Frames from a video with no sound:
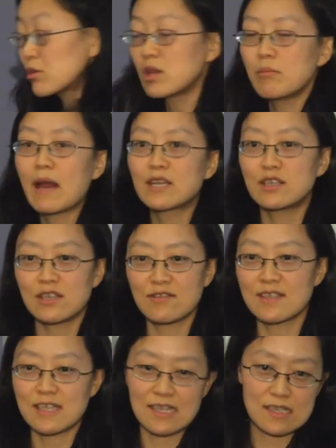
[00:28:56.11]
you can imagine
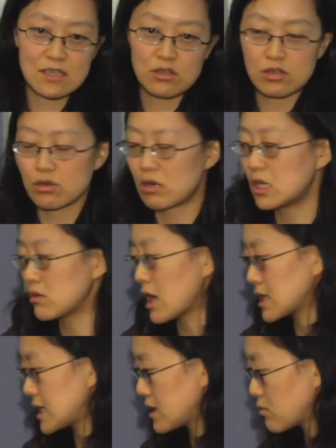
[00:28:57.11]
using this to screen
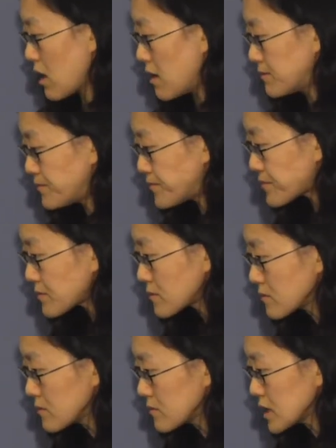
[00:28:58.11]
drugs as well.
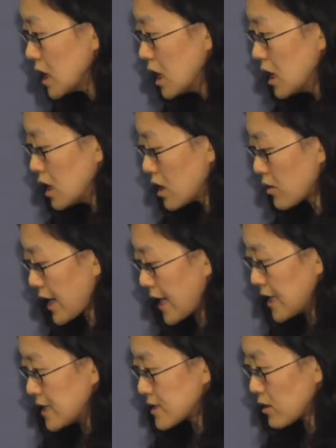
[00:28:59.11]
Okay,
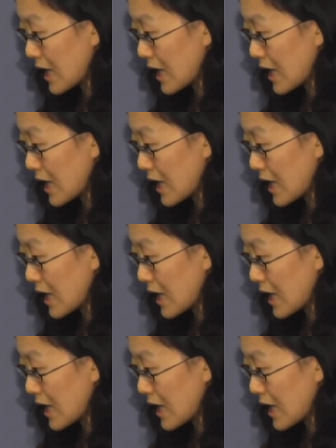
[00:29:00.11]
so